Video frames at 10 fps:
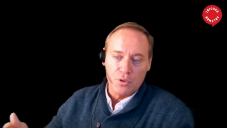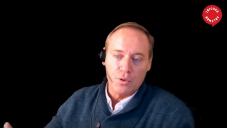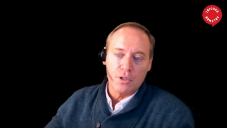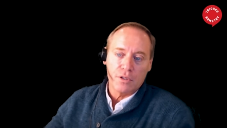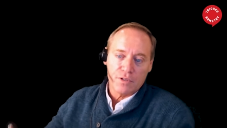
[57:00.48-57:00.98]

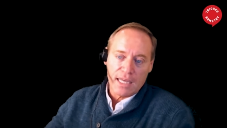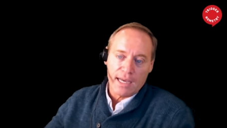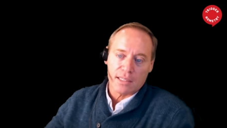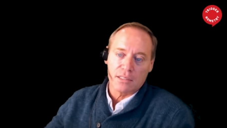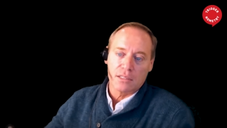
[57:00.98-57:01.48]
punitive
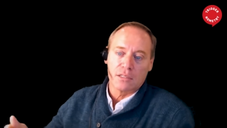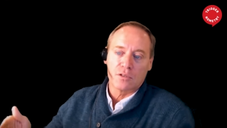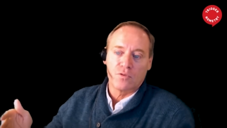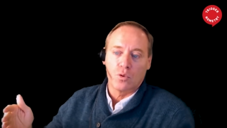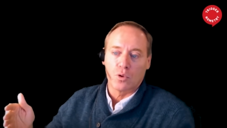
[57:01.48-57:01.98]

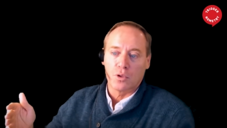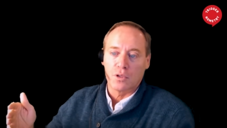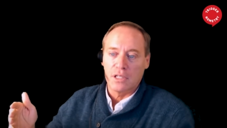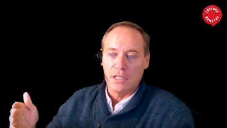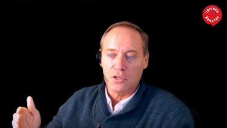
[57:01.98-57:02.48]
taxes
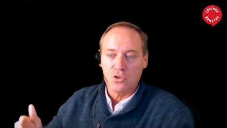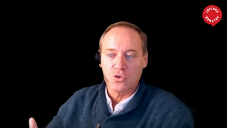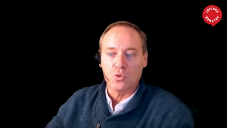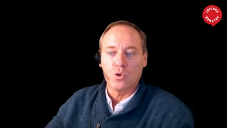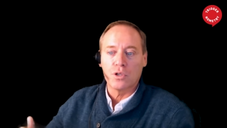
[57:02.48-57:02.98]
for the
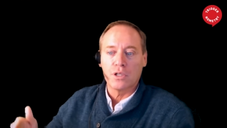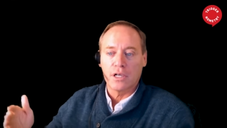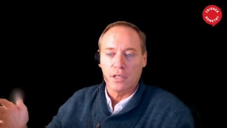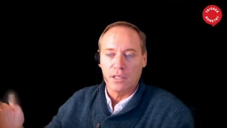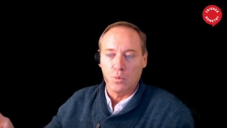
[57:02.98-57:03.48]

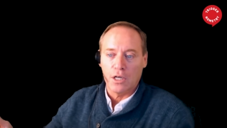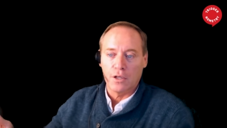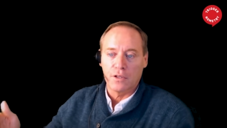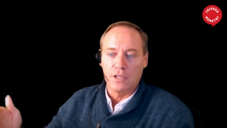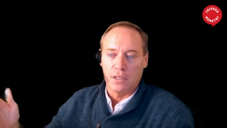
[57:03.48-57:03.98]
extraordinarily
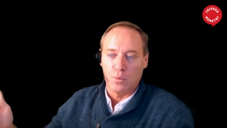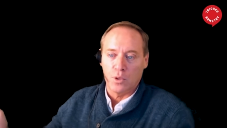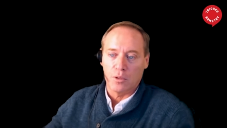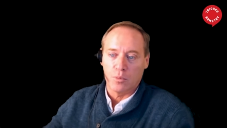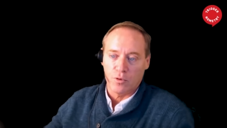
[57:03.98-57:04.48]
wealthy and
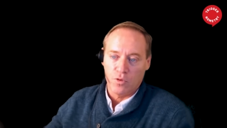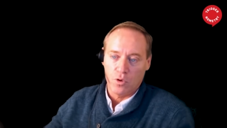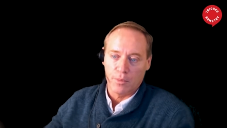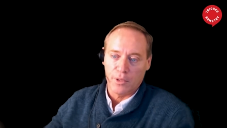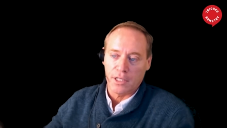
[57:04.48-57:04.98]
well
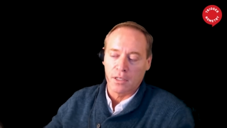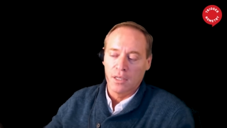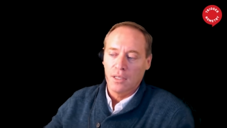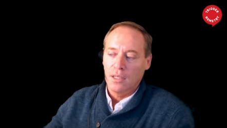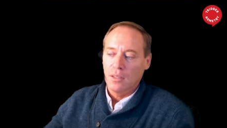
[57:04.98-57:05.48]
performing,
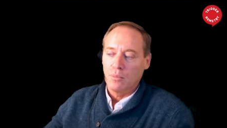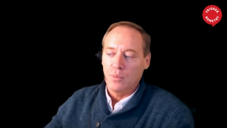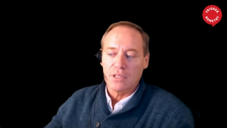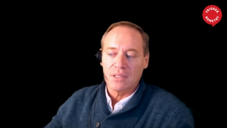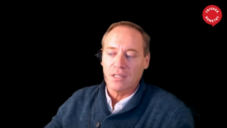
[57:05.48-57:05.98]

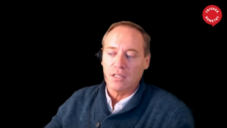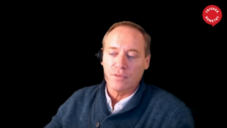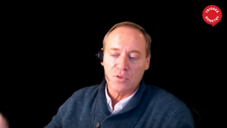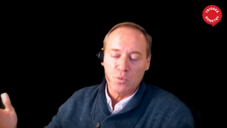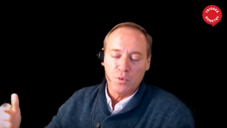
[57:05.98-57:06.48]
because none
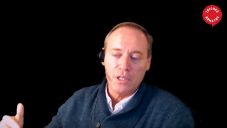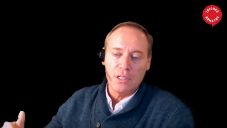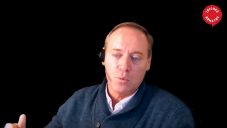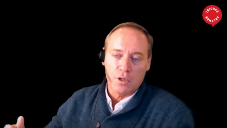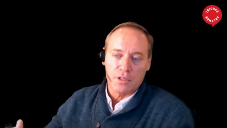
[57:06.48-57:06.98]
of us
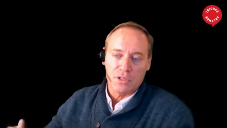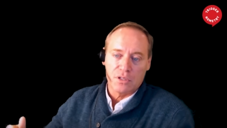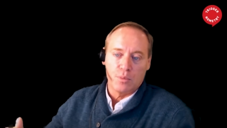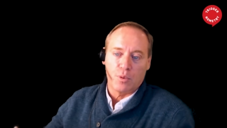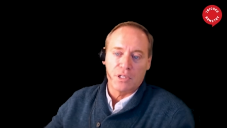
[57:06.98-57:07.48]
really
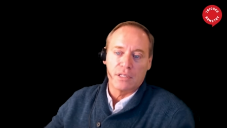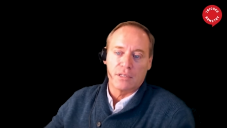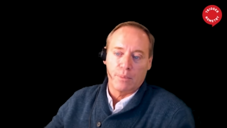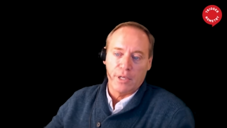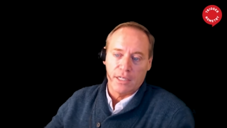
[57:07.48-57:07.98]
wants to
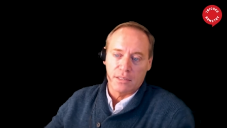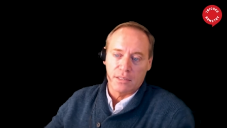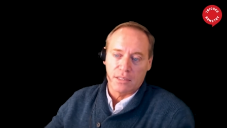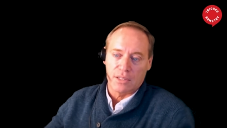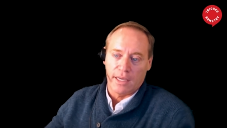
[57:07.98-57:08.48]
participate in
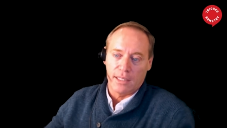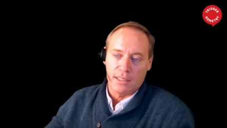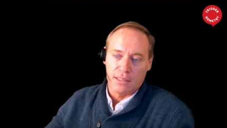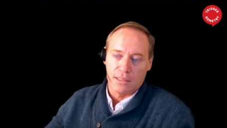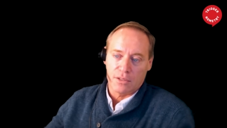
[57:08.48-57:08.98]

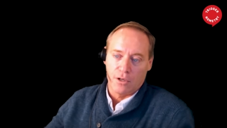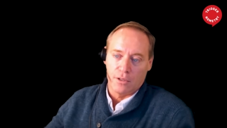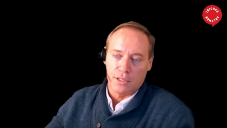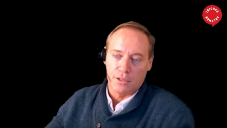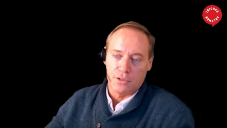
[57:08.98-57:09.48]
society as it's
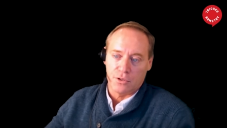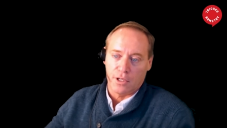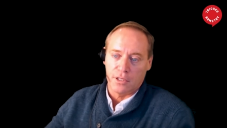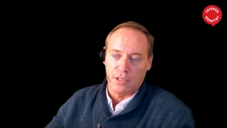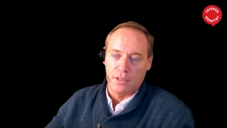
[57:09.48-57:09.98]
currently
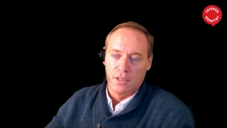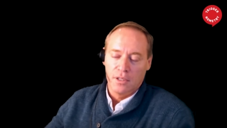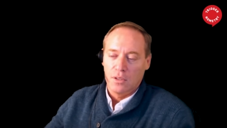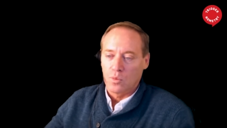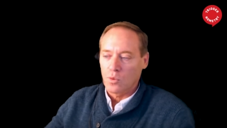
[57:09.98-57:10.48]
constructed.
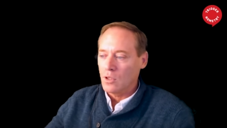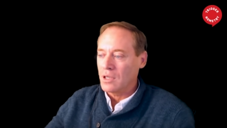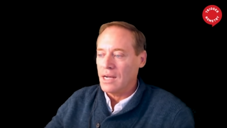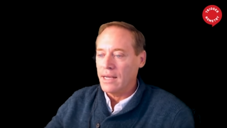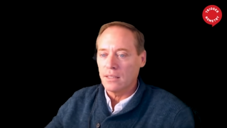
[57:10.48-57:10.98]
We're
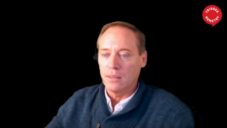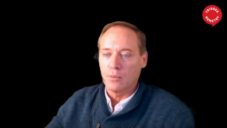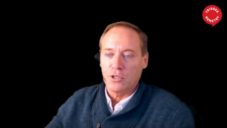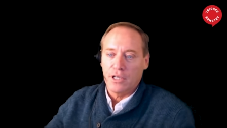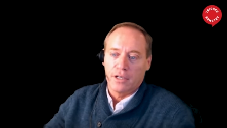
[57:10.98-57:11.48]
all kind of
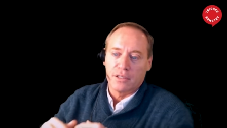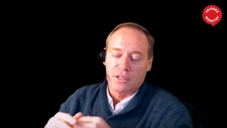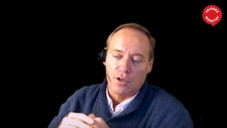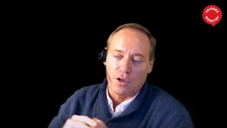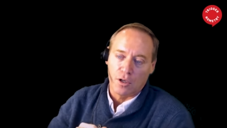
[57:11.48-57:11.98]

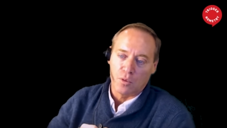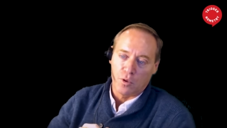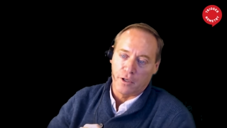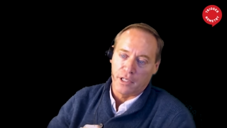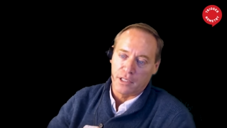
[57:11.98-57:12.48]
libertarians at heart,
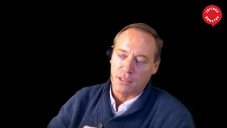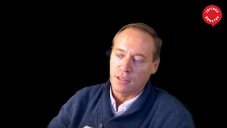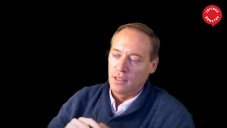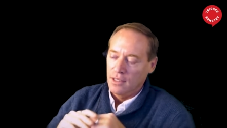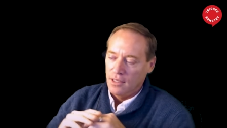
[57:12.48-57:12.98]
where
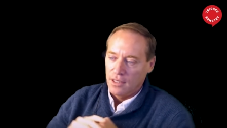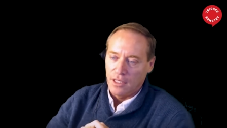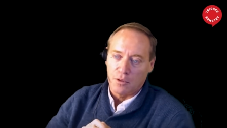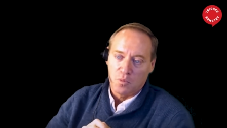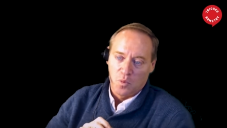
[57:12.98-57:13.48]
it's
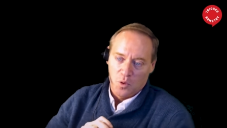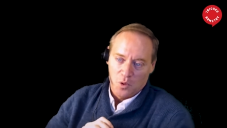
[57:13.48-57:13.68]
you know,